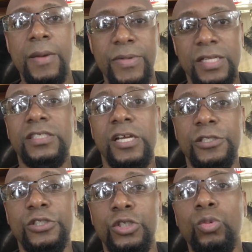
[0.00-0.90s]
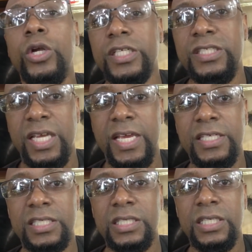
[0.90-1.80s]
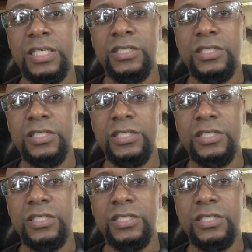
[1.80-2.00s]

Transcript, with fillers: I'm not scared to do what it takes